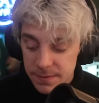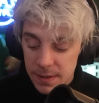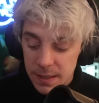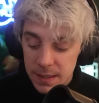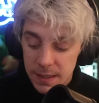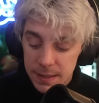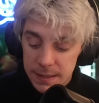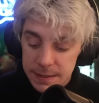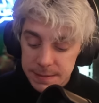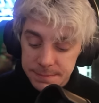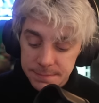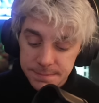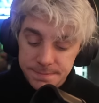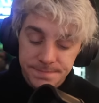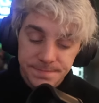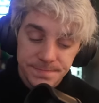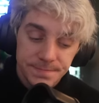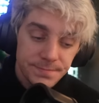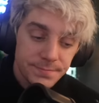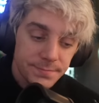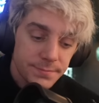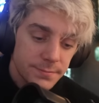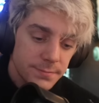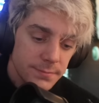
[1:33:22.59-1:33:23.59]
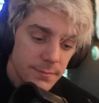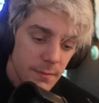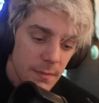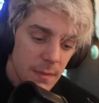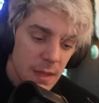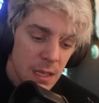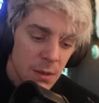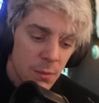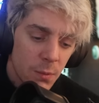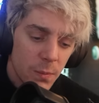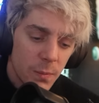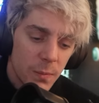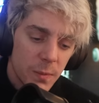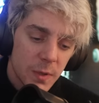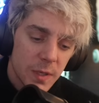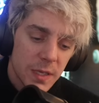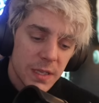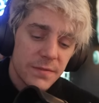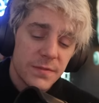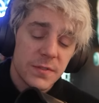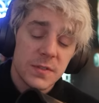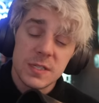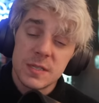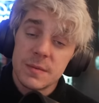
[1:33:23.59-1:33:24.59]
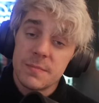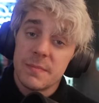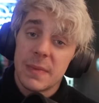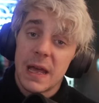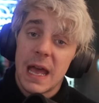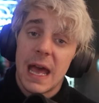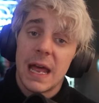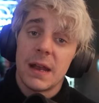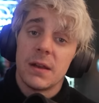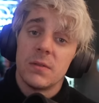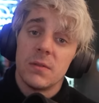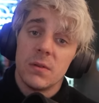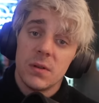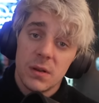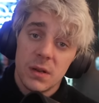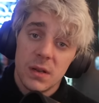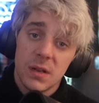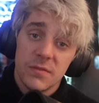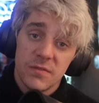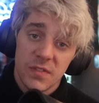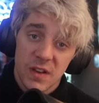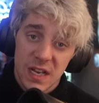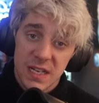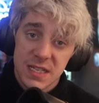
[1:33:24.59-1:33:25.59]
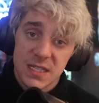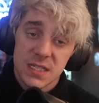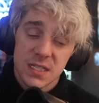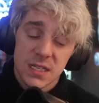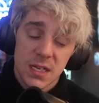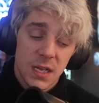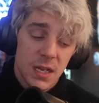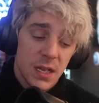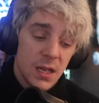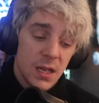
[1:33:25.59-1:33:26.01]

we'll give you some bad advice.